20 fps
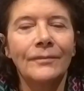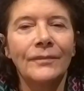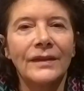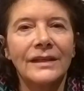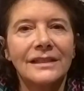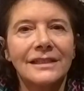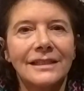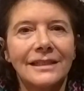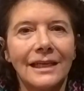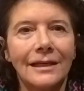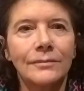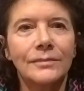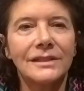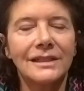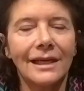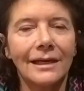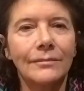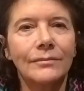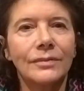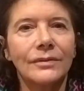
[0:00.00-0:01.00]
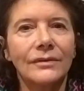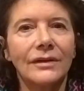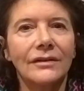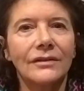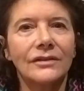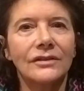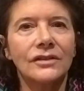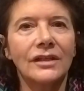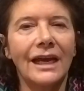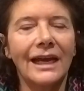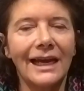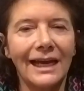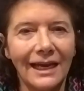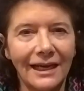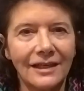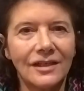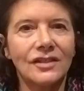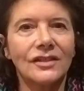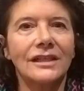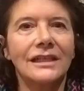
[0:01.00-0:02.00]
steps up to
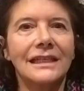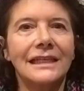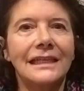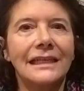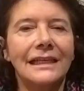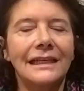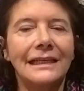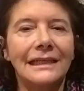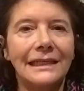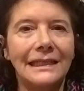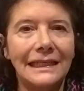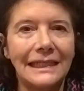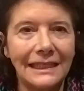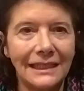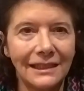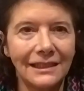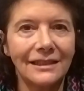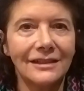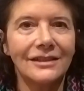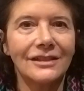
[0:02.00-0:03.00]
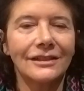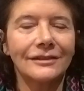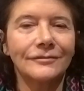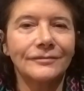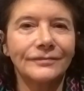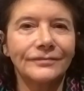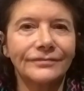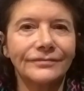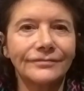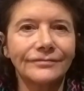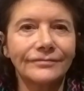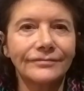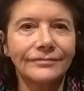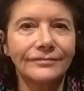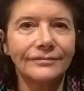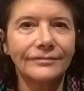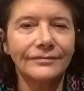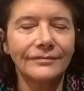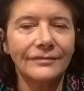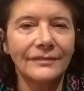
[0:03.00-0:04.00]
actually lead.
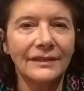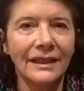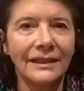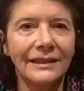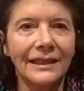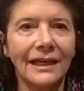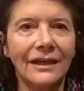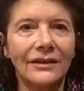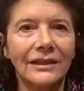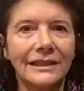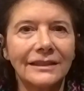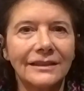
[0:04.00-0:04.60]
Now, I